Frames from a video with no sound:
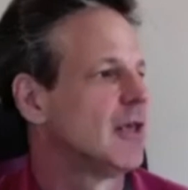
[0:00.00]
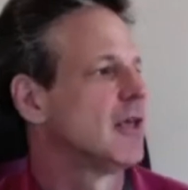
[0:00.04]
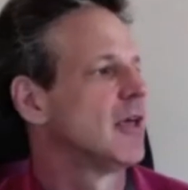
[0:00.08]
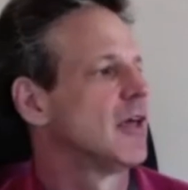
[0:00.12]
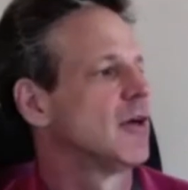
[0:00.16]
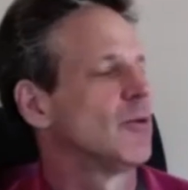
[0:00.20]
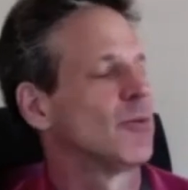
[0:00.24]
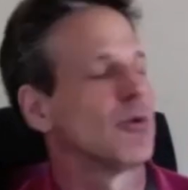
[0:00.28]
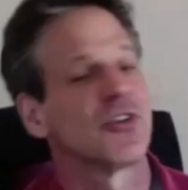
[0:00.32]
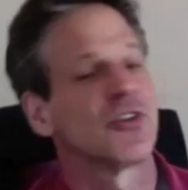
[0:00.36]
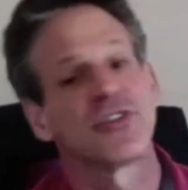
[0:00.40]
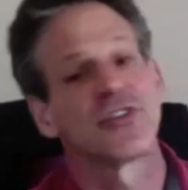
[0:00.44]

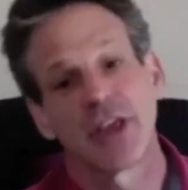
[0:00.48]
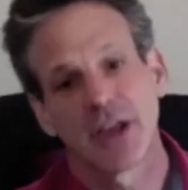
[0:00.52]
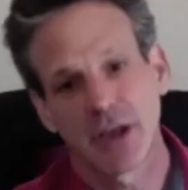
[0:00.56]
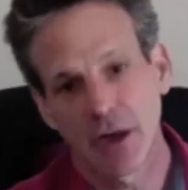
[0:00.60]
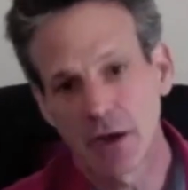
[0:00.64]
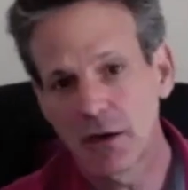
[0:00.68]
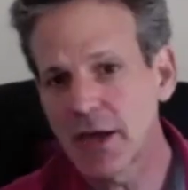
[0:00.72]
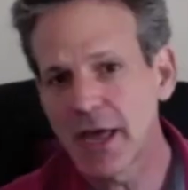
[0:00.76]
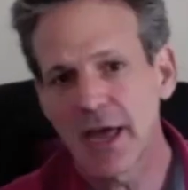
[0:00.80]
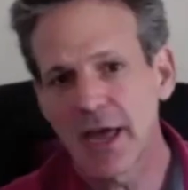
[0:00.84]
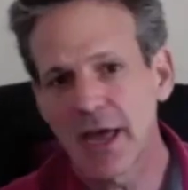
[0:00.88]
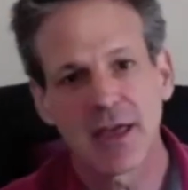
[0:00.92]
And we're saying,
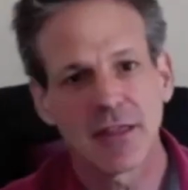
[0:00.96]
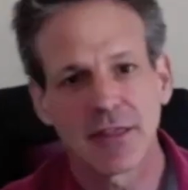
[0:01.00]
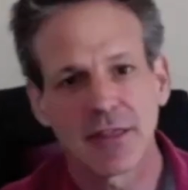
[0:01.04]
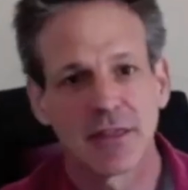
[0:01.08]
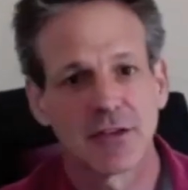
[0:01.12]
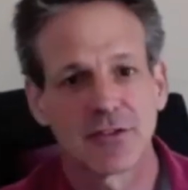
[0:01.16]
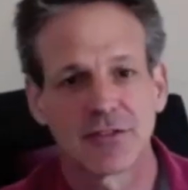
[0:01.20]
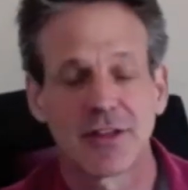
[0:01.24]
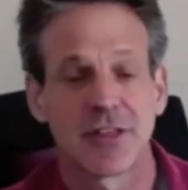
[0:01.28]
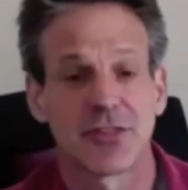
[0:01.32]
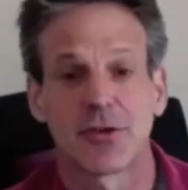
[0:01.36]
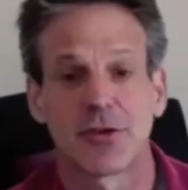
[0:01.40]
okay,
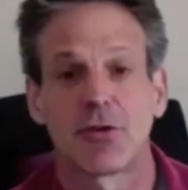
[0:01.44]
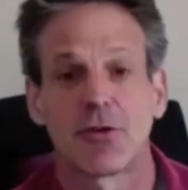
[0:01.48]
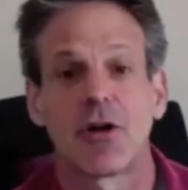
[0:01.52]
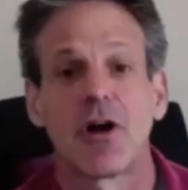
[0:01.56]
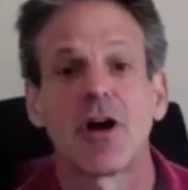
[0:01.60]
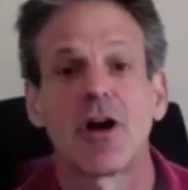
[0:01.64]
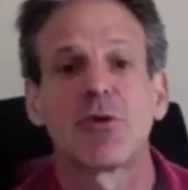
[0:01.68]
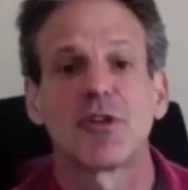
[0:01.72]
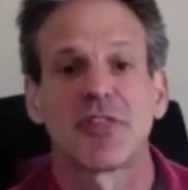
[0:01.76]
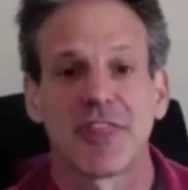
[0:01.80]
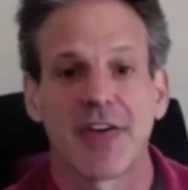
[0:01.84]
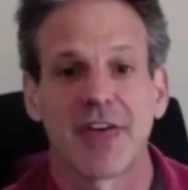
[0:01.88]
there's nothing
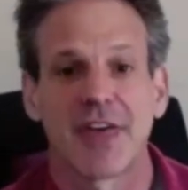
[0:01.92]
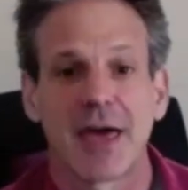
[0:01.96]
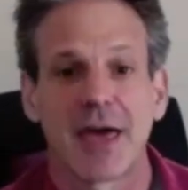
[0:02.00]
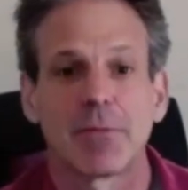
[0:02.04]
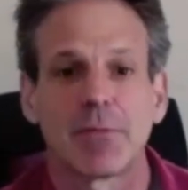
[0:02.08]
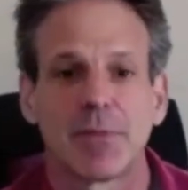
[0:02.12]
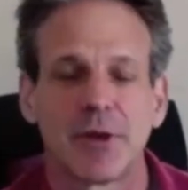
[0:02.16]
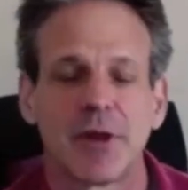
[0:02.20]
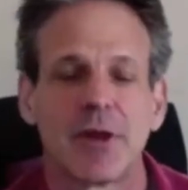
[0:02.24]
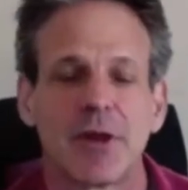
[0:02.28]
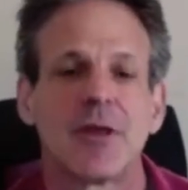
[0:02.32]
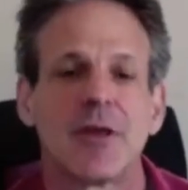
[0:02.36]
wrong with that,
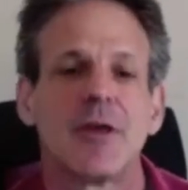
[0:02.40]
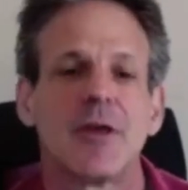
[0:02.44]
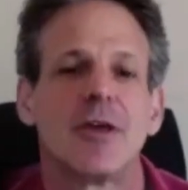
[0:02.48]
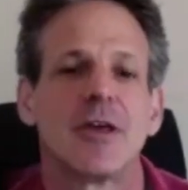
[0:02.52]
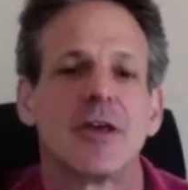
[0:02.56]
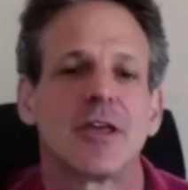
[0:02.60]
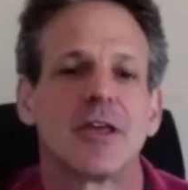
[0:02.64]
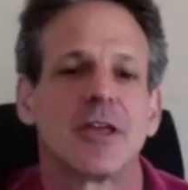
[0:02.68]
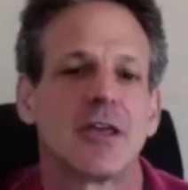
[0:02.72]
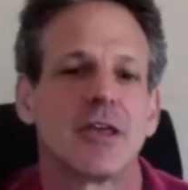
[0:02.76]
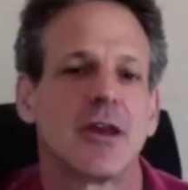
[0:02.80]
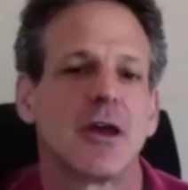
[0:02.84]
but
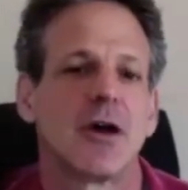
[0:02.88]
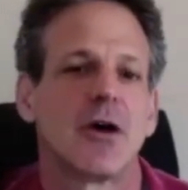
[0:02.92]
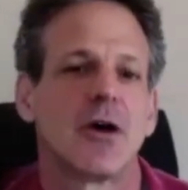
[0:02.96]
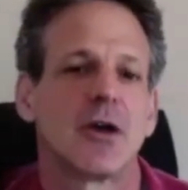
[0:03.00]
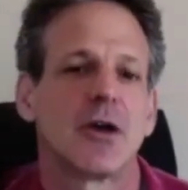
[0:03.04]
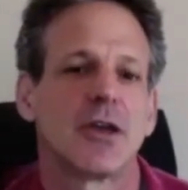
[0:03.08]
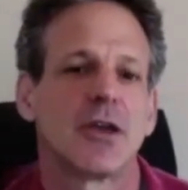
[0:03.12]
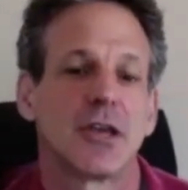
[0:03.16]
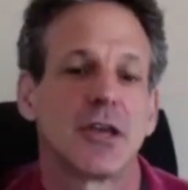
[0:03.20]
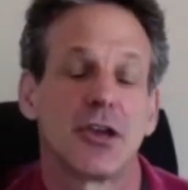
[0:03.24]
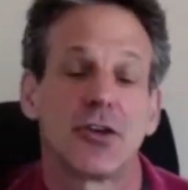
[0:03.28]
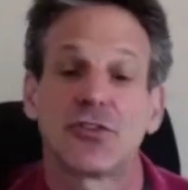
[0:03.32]

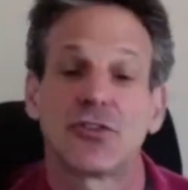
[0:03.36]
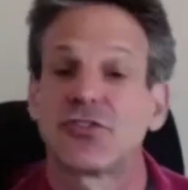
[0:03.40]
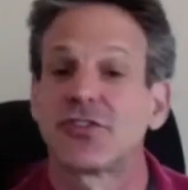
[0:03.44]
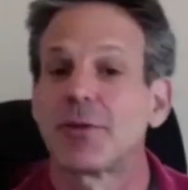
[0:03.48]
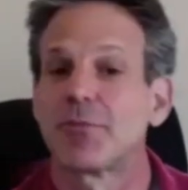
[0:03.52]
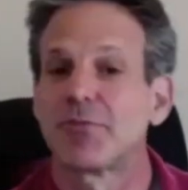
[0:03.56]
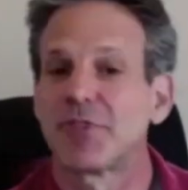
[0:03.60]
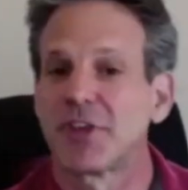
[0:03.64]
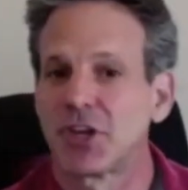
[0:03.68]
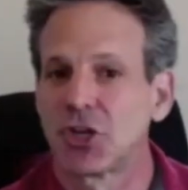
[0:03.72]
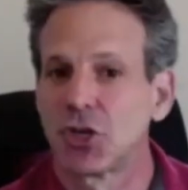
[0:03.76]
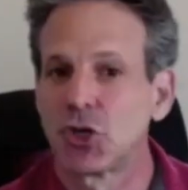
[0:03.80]
here's
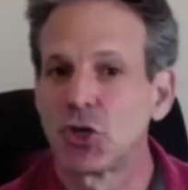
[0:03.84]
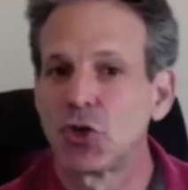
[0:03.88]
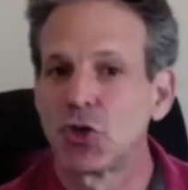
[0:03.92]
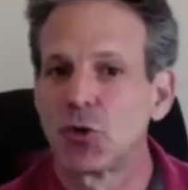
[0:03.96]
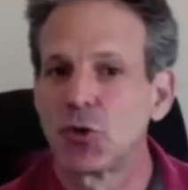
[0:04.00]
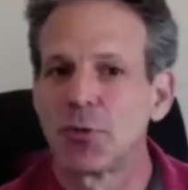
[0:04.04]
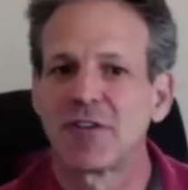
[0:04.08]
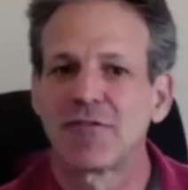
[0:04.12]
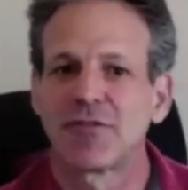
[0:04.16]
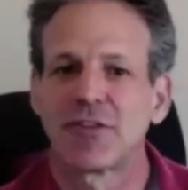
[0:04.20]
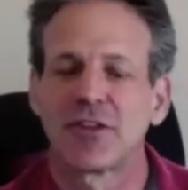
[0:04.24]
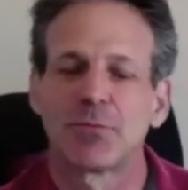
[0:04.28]
something new.
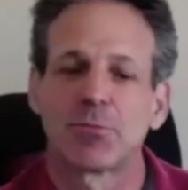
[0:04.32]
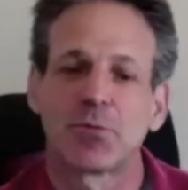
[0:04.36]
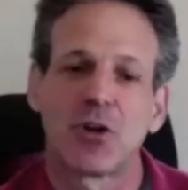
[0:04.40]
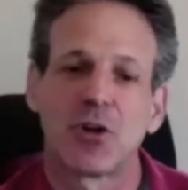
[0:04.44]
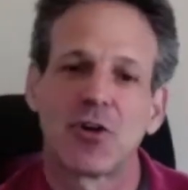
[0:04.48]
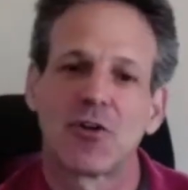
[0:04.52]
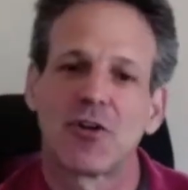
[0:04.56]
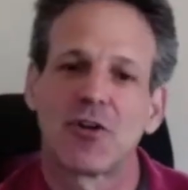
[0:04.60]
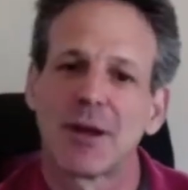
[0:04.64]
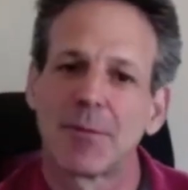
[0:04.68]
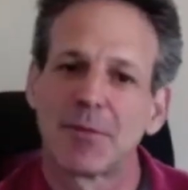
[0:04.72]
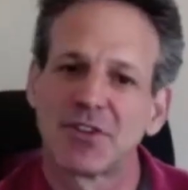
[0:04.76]
But if the
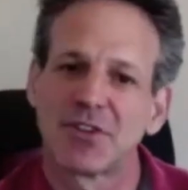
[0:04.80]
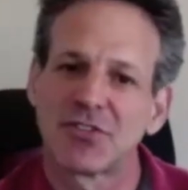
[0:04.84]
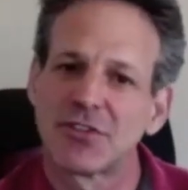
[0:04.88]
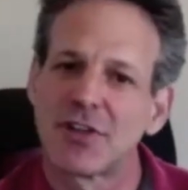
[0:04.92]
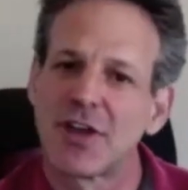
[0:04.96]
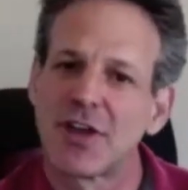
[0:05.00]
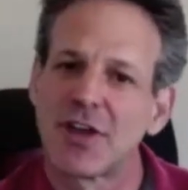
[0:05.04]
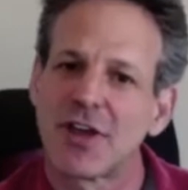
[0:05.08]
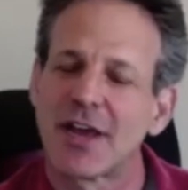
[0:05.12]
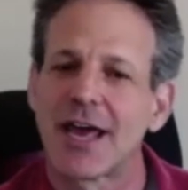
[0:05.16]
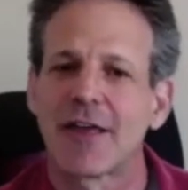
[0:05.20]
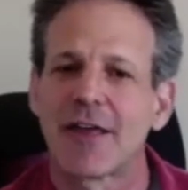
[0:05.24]
programming is
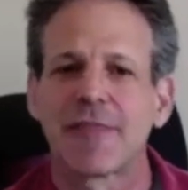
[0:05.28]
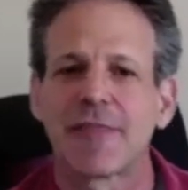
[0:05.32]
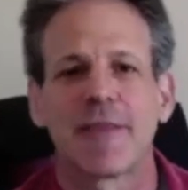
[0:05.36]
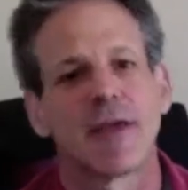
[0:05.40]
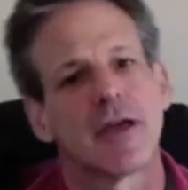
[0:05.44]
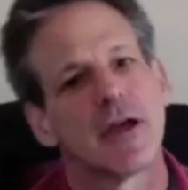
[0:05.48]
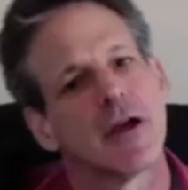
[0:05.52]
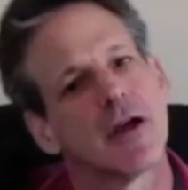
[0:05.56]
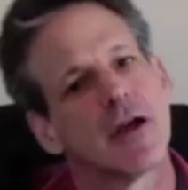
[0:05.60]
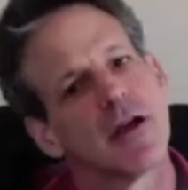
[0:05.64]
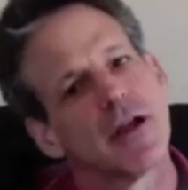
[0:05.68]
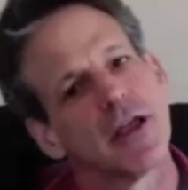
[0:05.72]
not out
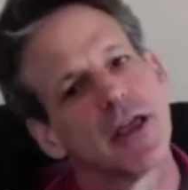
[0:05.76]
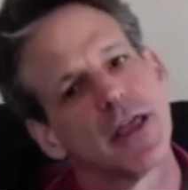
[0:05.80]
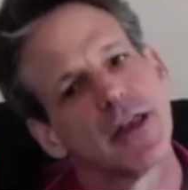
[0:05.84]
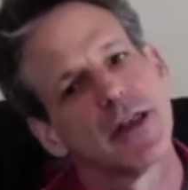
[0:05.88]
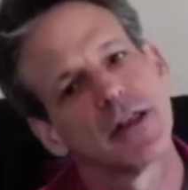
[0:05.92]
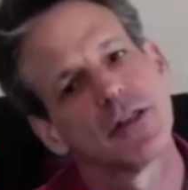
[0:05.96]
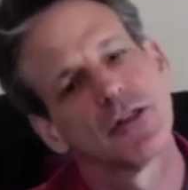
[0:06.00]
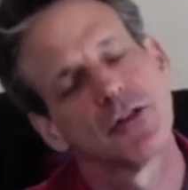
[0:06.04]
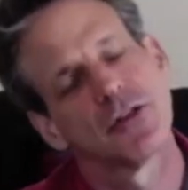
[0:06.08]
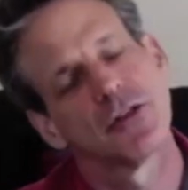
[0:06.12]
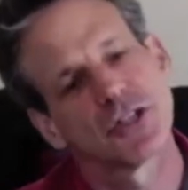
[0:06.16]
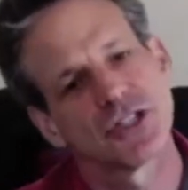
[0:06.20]
there and
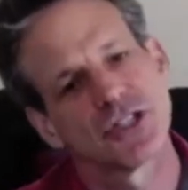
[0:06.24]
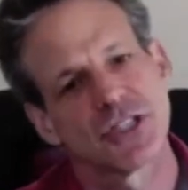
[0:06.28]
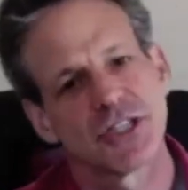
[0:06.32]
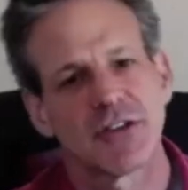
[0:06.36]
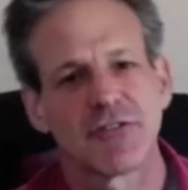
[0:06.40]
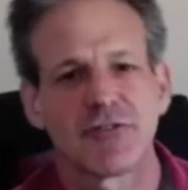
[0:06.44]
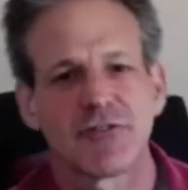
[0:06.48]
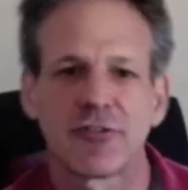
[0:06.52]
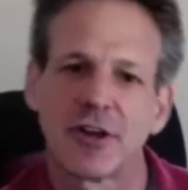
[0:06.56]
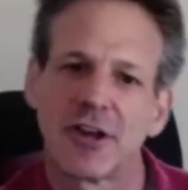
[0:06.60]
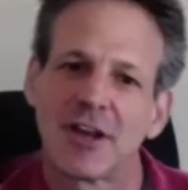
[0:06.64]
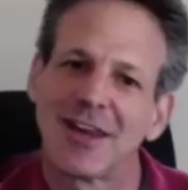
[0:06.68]
it looks
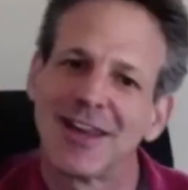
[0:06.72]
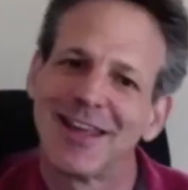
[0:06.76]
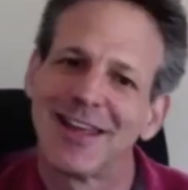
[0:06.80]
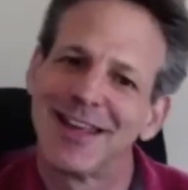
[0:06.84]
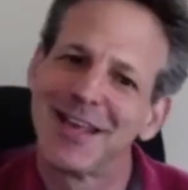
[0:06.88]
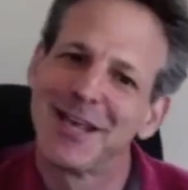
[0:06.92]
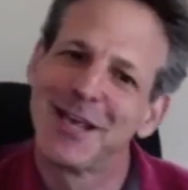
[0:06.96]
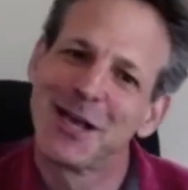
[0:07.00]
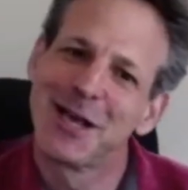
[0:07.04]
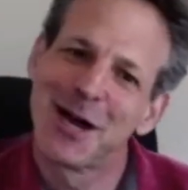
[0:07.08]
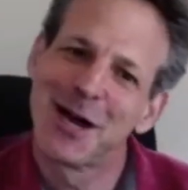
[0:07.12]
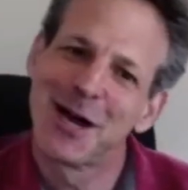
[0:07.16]
different,
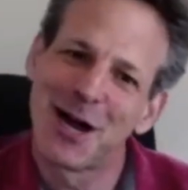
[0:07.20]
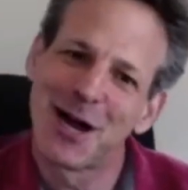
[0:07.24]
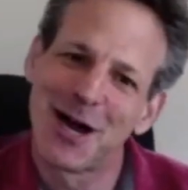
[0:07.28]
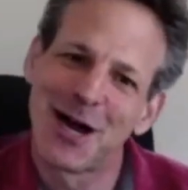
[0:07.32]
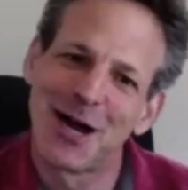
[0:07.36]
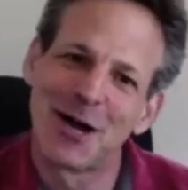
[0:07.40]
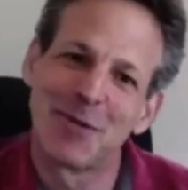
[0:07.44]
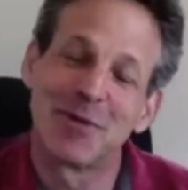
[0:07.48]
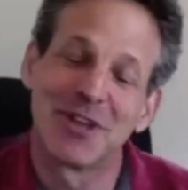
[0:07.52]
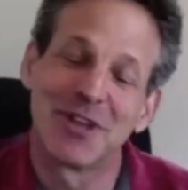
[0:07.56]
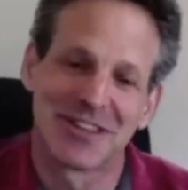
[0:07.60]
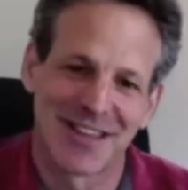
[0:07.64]

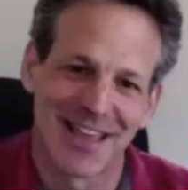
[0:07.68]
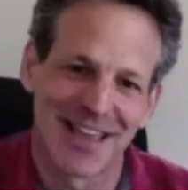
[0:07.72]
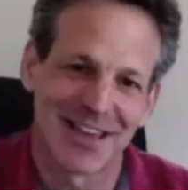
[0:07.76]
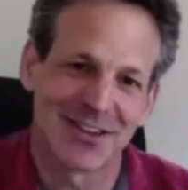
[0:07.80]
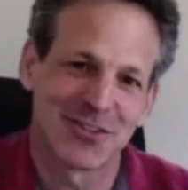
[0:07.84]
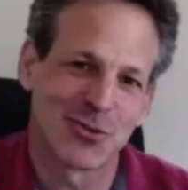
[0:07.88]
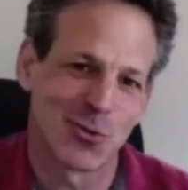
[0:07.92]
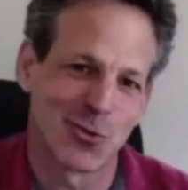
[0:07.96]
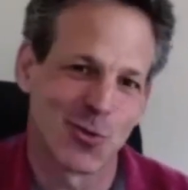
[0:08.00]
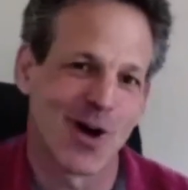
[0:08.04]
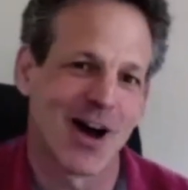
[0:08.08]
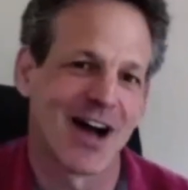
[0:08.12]
it
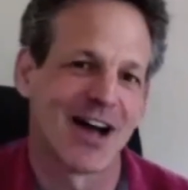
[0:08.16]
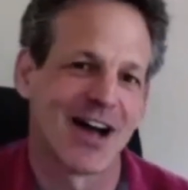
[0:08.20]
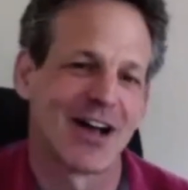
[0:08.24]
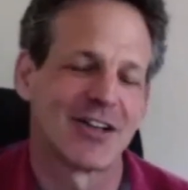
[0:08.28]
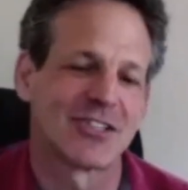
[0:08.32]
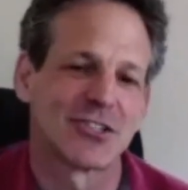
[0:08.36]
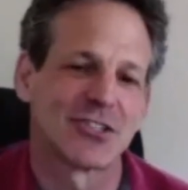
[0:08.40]
takes a while.